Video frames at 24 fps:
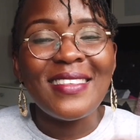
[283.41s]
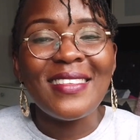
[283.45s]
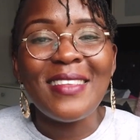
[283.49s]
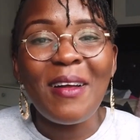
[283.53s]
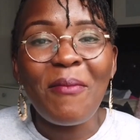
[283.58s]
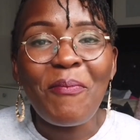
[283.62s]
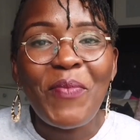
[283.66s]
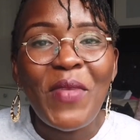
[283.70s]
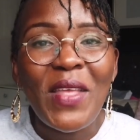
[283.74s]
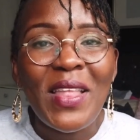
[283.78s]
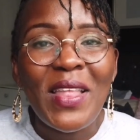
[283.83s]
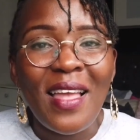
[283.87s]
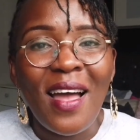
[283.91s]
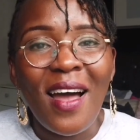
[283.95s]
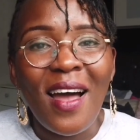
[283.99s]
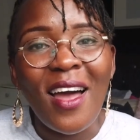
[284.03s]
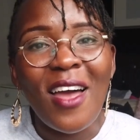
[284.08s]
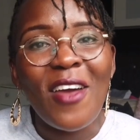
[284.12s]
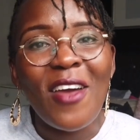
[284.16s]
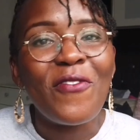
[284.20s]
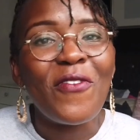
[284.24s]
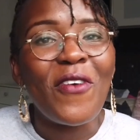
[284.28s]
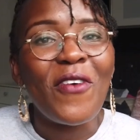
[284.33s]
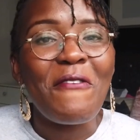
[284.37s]
something that
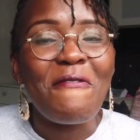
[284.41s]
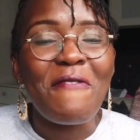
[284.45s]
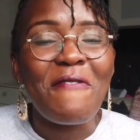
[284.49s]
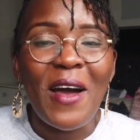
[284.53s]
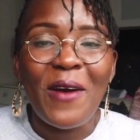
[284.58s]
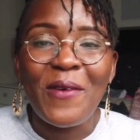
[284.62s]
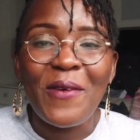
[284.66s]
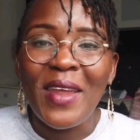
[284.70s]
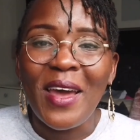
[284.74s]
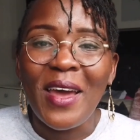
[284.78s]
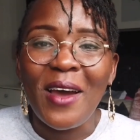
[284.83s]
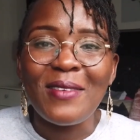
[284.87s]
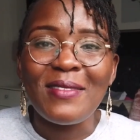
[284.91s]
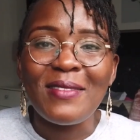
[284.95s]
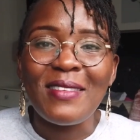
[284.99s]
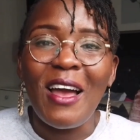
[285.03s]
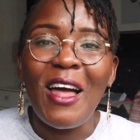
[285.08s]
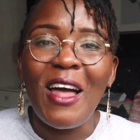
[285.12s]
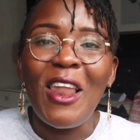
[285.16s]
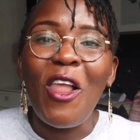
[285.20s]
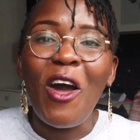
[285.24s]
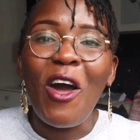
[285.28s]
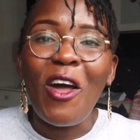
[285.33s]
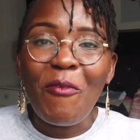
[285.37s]
I've found out
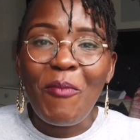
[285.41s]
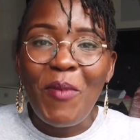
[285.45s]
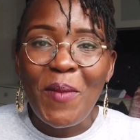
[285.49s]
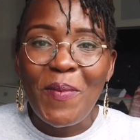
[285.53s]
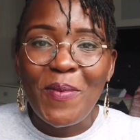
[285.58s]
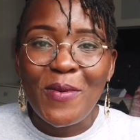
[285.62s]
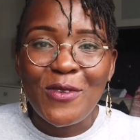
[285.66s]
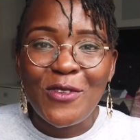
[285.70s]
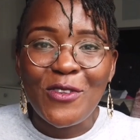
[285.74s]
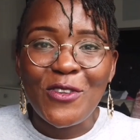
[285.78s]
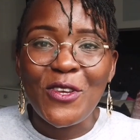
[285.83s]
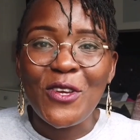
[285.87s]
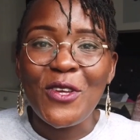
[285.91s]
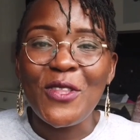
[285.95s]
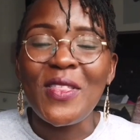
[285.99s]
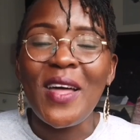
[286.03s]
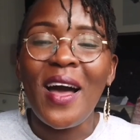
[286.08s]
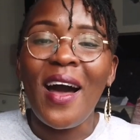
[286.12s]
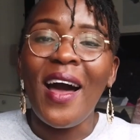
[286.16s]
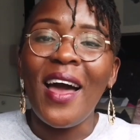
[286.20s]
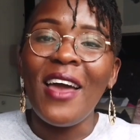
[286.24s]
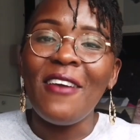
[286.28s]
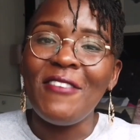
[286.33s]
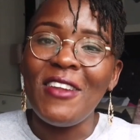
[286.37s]
a lot of people do
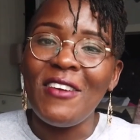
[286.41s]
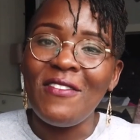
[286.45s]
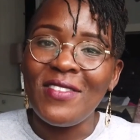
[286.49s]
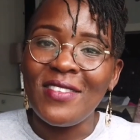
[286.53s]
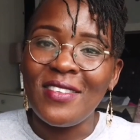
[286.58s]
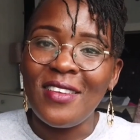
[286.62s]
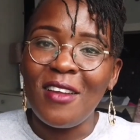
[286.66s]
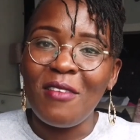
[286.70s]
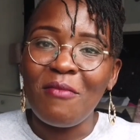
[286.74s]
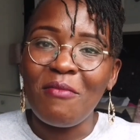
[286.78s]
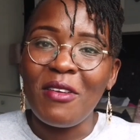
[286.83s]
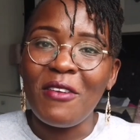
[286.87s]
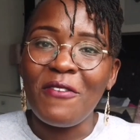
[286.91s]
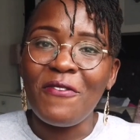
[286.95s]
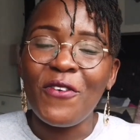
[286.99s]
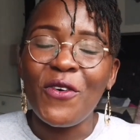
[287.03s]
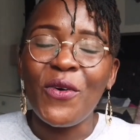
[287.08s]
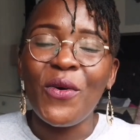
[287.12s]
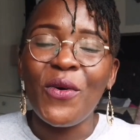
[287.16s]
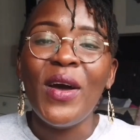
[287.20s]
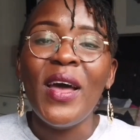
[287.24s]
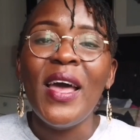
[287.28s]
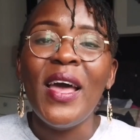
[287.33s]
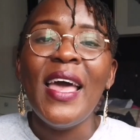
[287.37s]
that I've never done
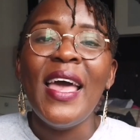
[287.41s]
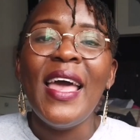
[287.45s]
before